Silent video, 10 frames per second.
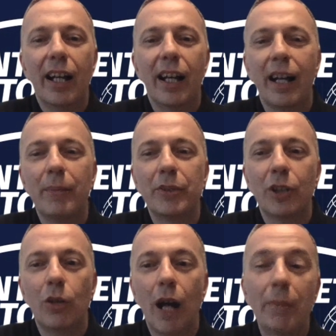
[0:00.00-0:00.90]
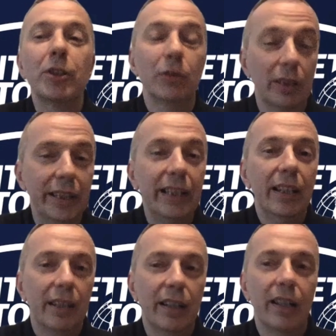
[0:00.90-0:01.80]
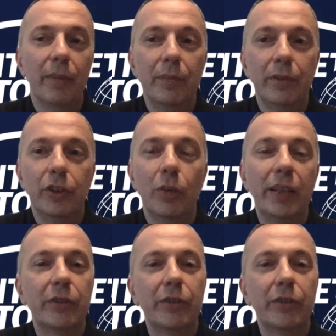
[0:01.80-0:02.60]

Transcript: So absolutely, no matter